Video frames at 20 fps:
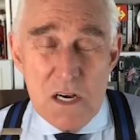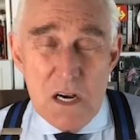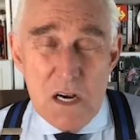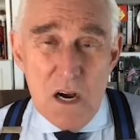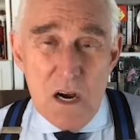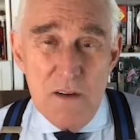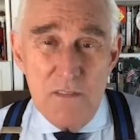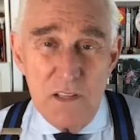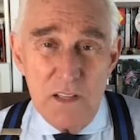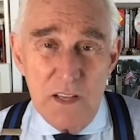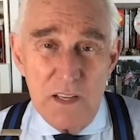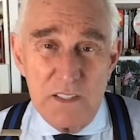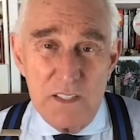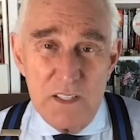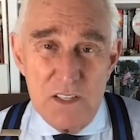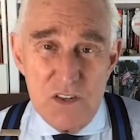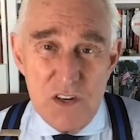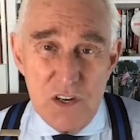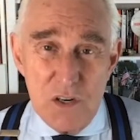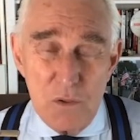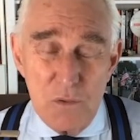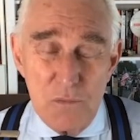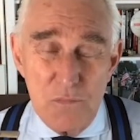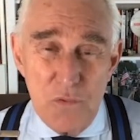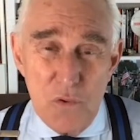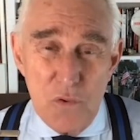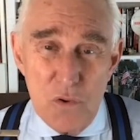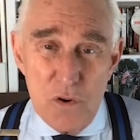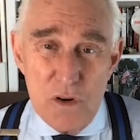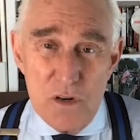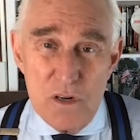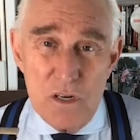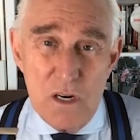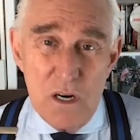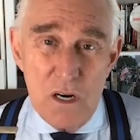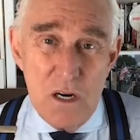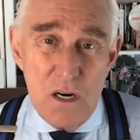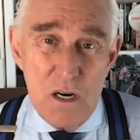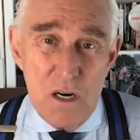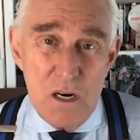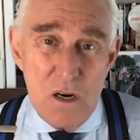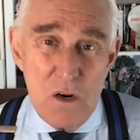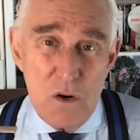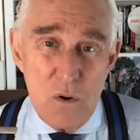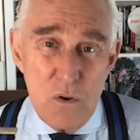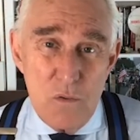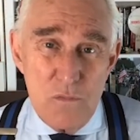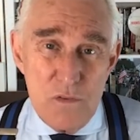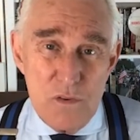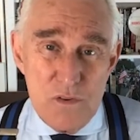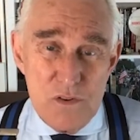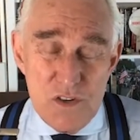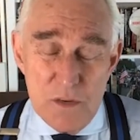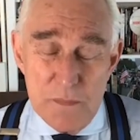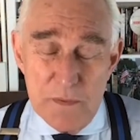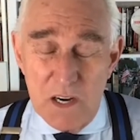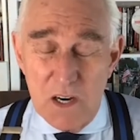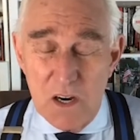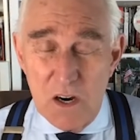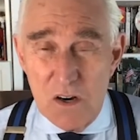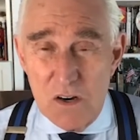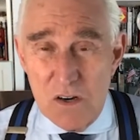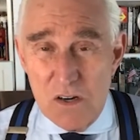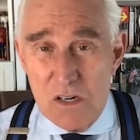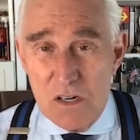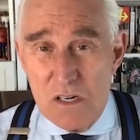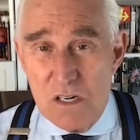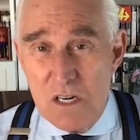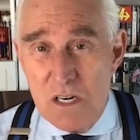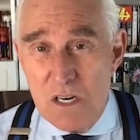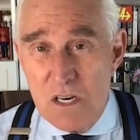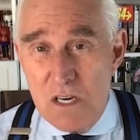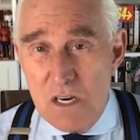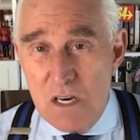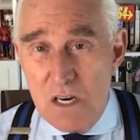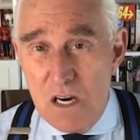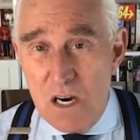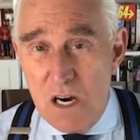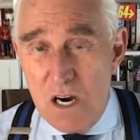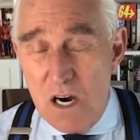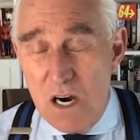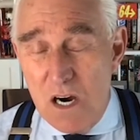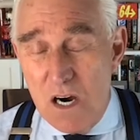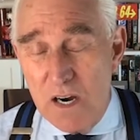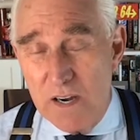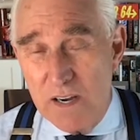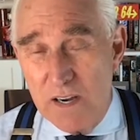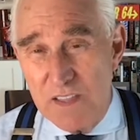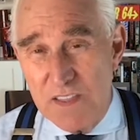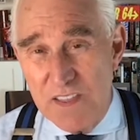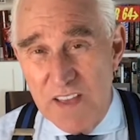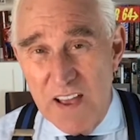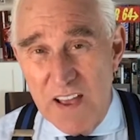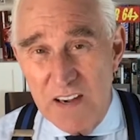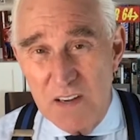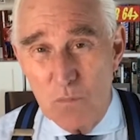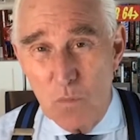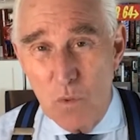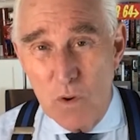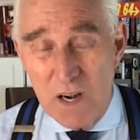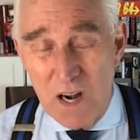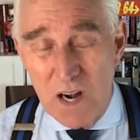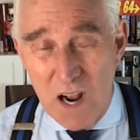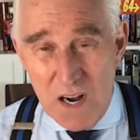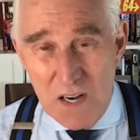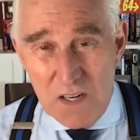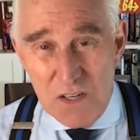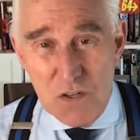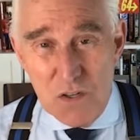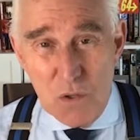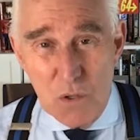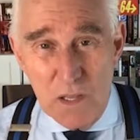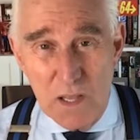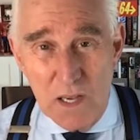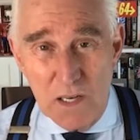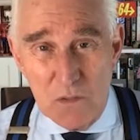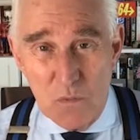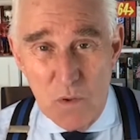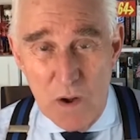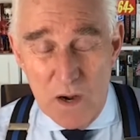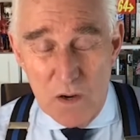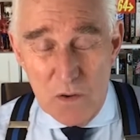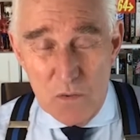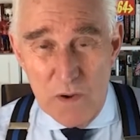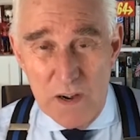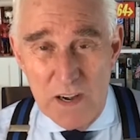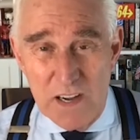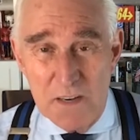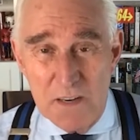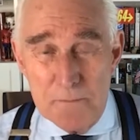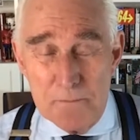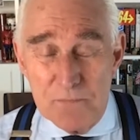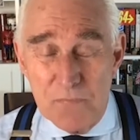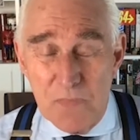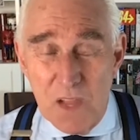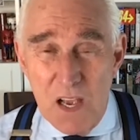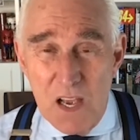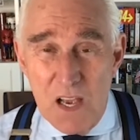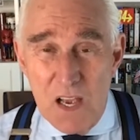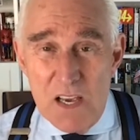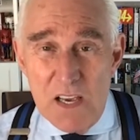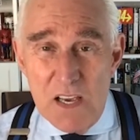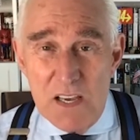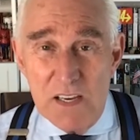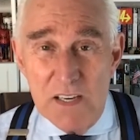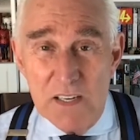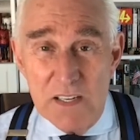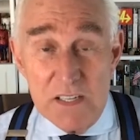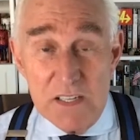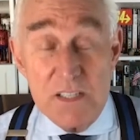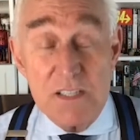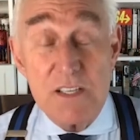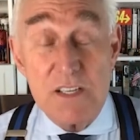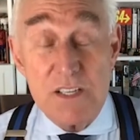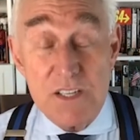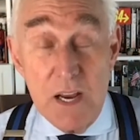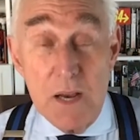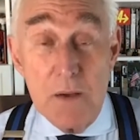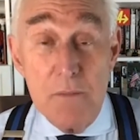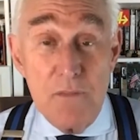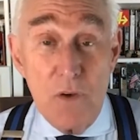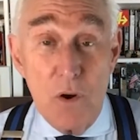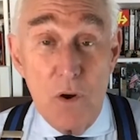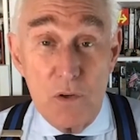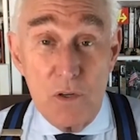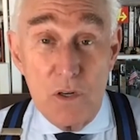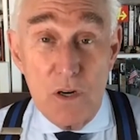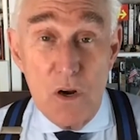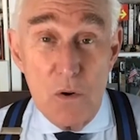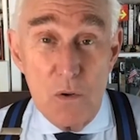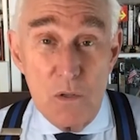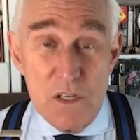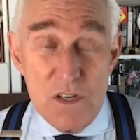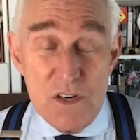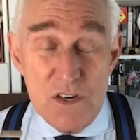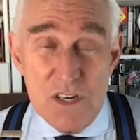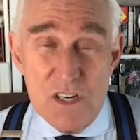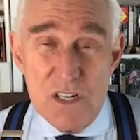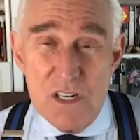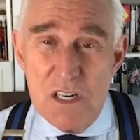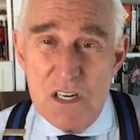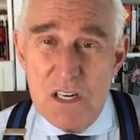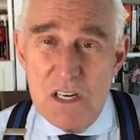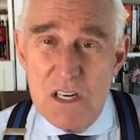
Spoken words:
of electing Gerald Ford over Jimmy Carter. It then went on to elect Ronald Reagan. It is the same voter coalition